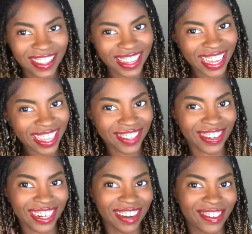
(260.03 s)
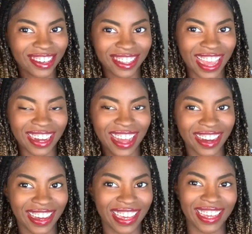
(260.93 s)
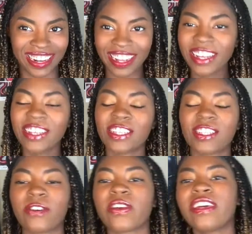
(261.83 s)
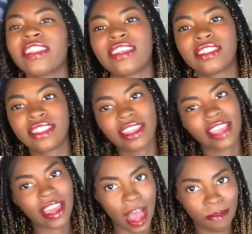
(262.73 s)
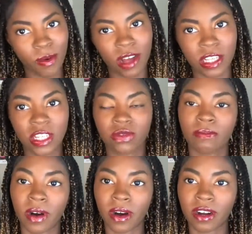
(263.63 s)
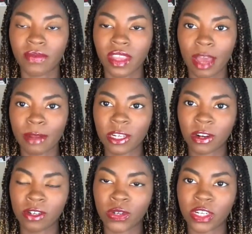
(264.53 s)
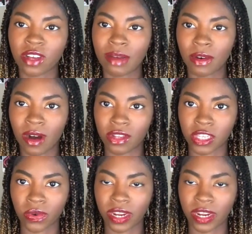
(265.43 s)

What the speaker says: I think it's very clever. I like it. So, this thing, An Apple Walks Into a Bar, I'm going to show a nutrition label on the screen